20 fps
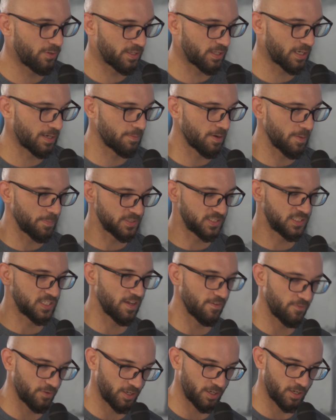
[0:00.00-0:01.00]
and then I'm up at
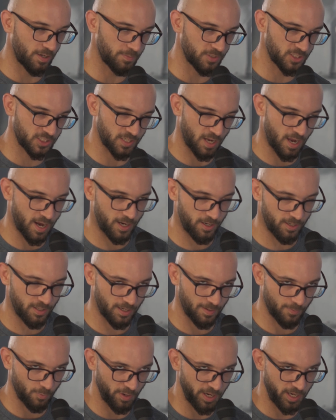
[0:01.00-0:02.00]
7, and I'm just tired, and then
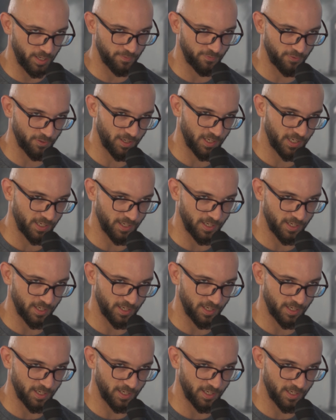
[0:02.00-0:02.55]
I'm waiting for like